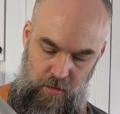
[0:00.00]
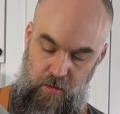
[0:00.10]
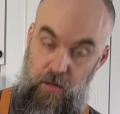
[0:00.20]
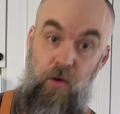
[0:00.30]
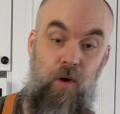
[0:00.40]

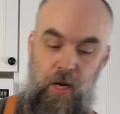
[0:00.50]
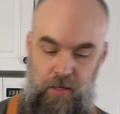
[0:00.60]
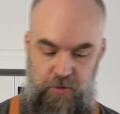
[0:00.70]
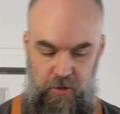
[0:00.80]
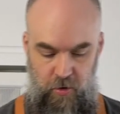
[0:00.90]
All
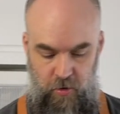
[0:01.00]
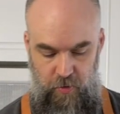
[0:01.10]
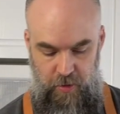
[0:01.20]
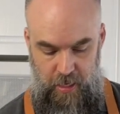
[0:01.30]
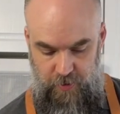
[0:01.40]
right,
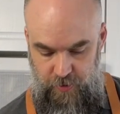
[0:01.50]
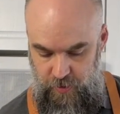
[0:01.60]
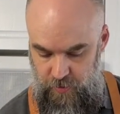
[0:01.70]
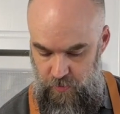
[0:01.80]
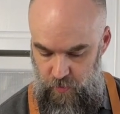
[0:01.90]
so
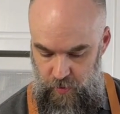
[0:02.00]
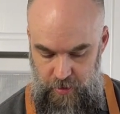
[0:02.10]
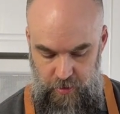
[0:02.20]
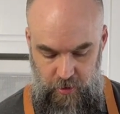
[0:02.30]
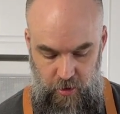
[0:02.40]
that's
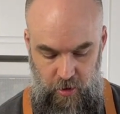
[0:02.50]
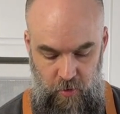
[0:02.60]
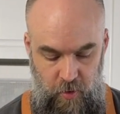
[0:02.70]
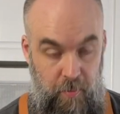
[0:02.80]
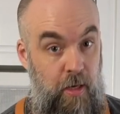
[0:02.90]
ready to
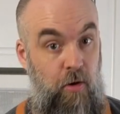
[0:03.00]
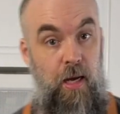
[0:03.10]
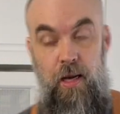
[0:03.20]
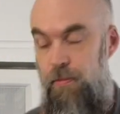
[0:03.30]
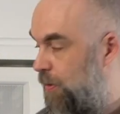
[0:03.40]
go. I'm gonna
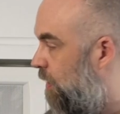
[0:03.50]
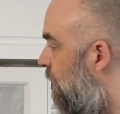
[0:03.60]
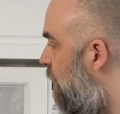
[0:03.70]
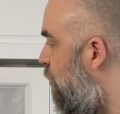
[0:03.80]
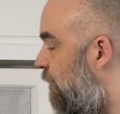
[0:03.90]
grab
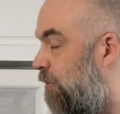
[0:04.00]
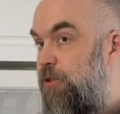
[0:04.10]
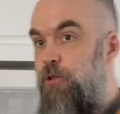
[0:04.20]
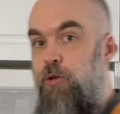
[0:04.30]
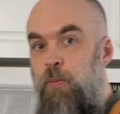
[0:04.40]
a
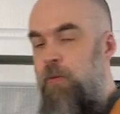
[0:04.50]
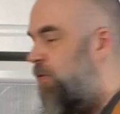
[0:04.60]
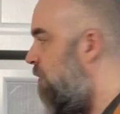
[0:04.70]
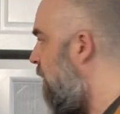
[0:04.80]
chilled coupe from my